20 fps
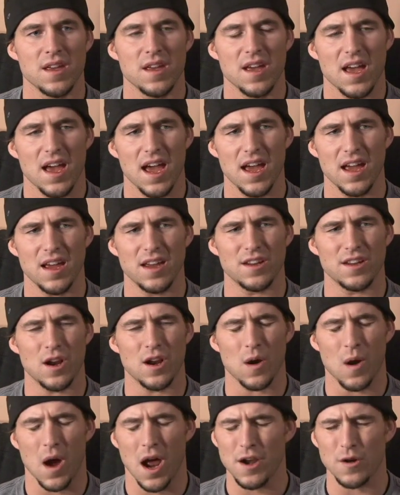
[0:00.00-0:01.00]
hey,
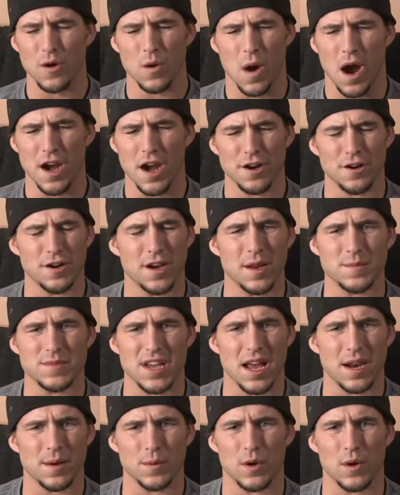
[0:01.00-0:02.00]
I don't know why your name's
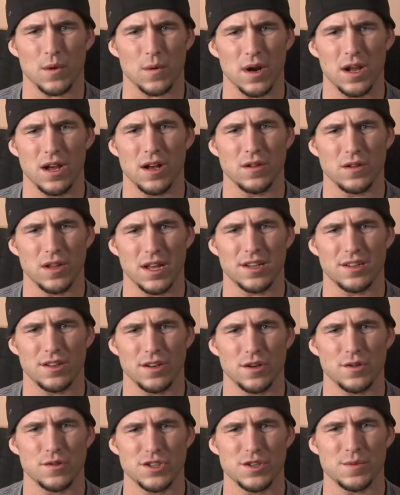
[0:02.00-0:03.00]
Adam Carell. Like,
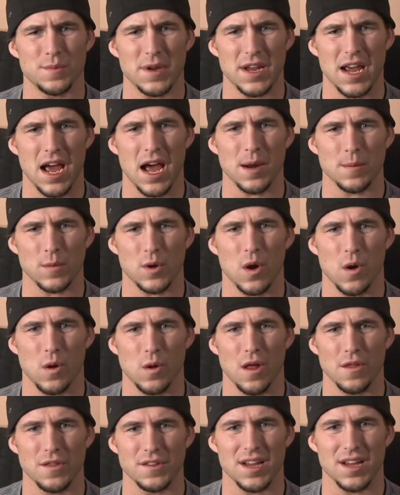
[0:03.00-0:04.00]
you should be Adam Cole
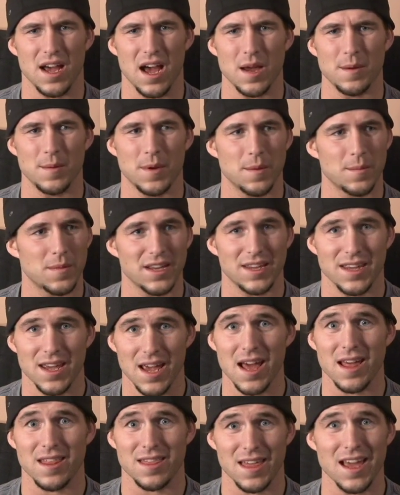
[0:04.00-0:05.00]
all the time. And I'm like,
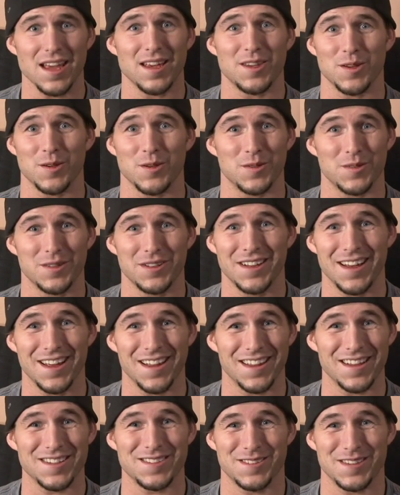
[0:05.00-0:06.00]
yeah, thank you.
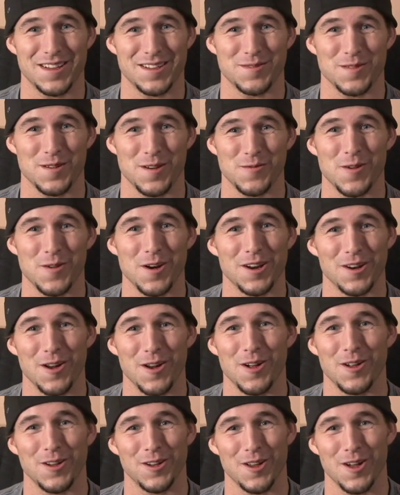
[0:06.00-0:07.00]
Yeah, that's what I've wanted
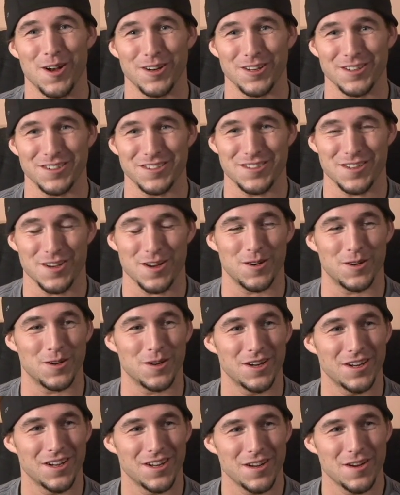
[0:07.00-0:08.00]
all along. So
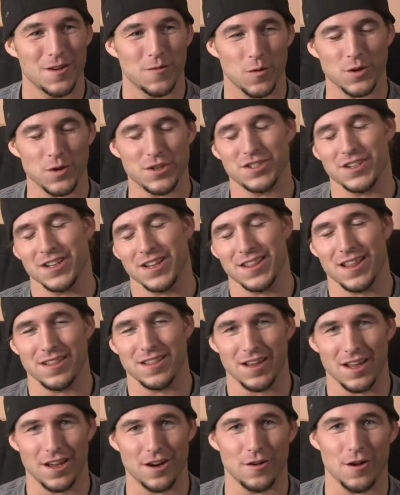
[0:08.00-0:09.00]
fortunately, then
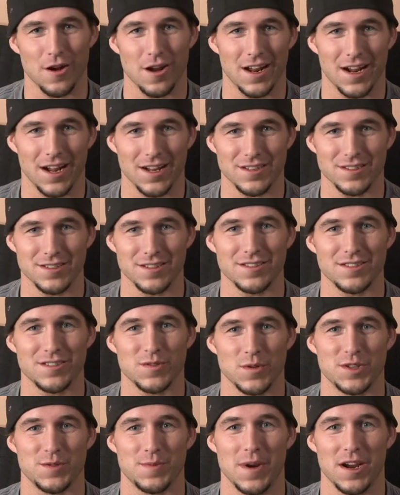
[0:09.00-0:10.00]
later on, I got to
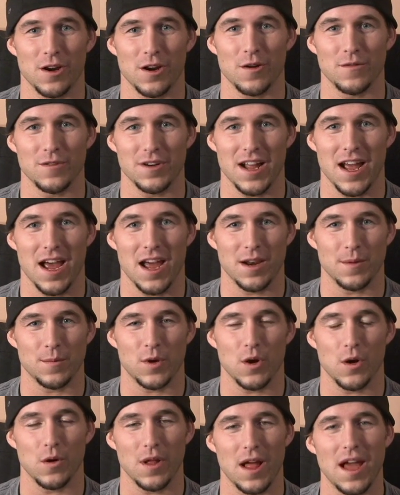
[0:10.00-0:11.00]
switch back over to Adam
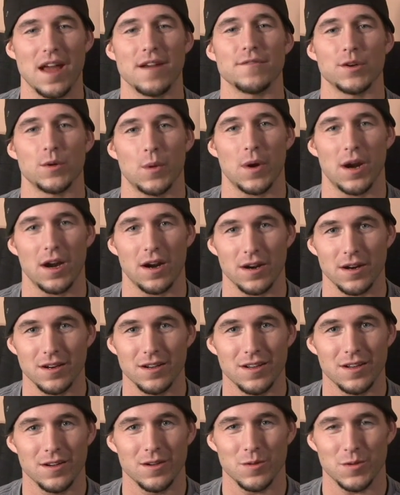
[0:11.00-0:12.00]
Cole everywhere,
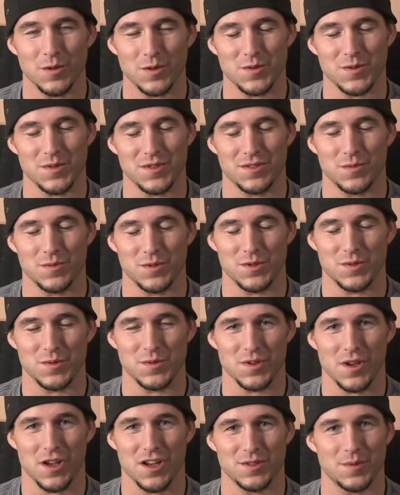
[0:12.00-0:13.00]
which
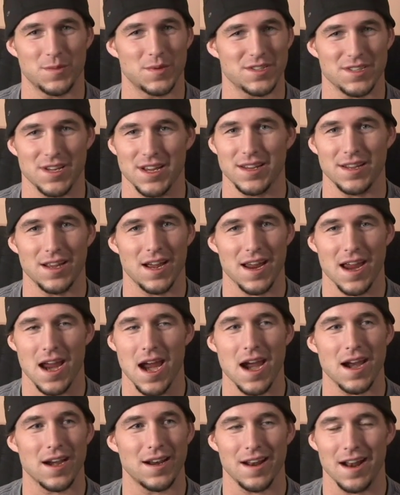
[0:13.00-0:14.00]
was awesome, because I
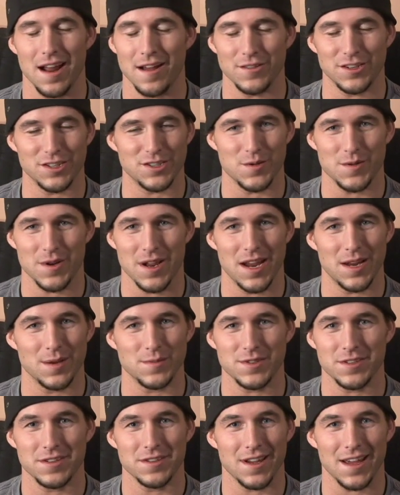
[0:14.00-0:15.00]
hated having 2
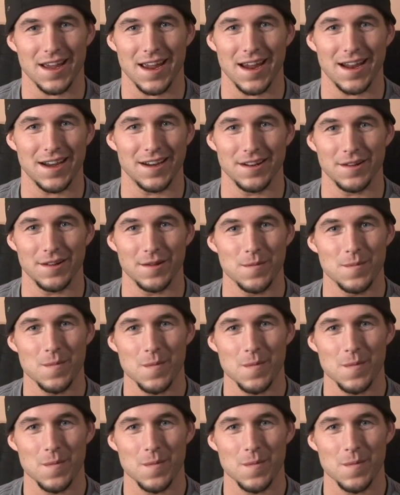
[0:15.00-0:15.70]
names. I hated it.